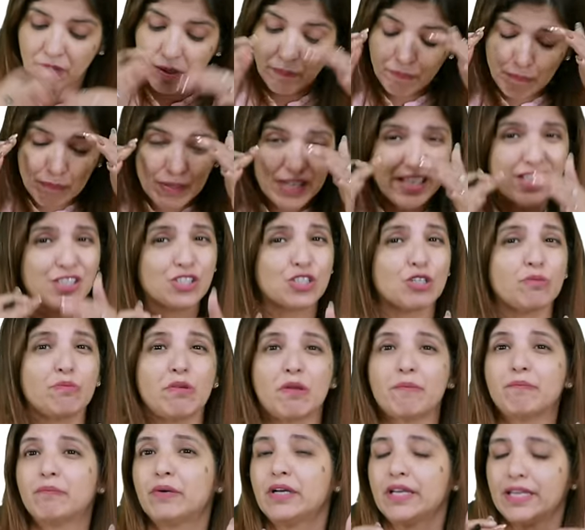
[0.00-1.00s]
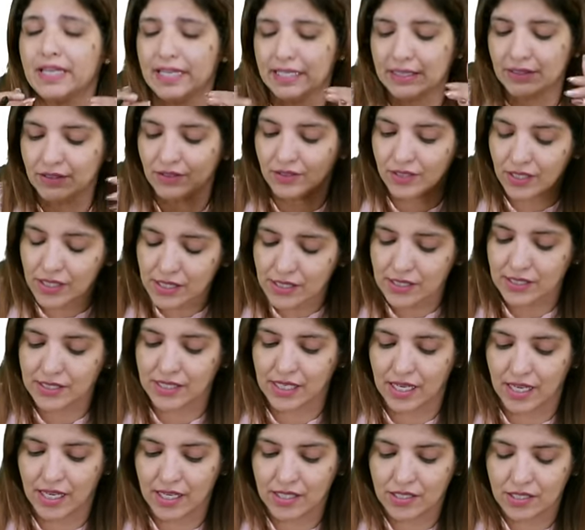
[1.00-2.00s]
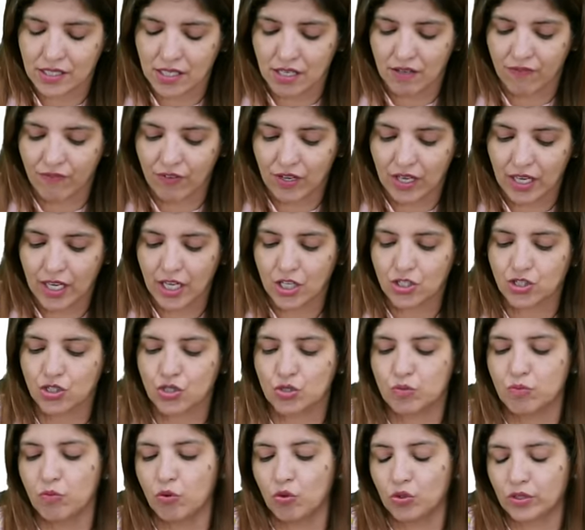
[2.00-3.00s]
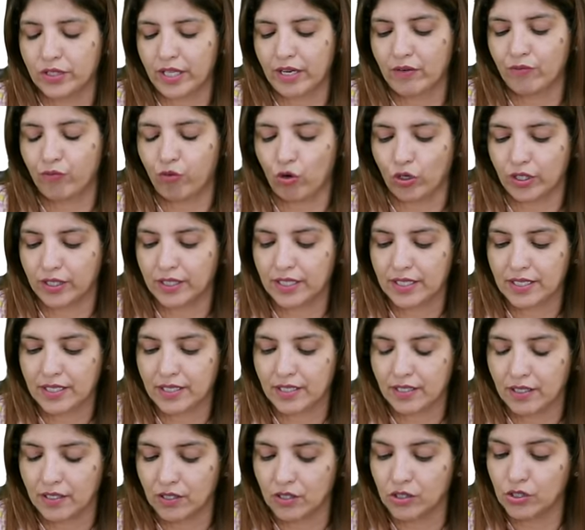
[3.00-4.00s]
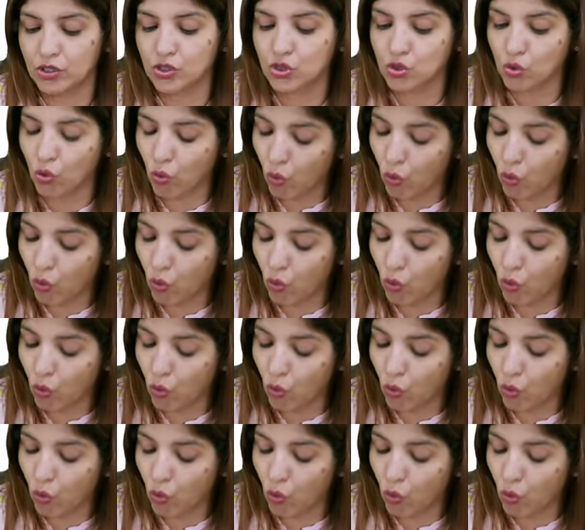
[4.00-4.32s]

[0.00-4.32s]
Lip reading: Then please remember, in this case, if age is more than 40 years,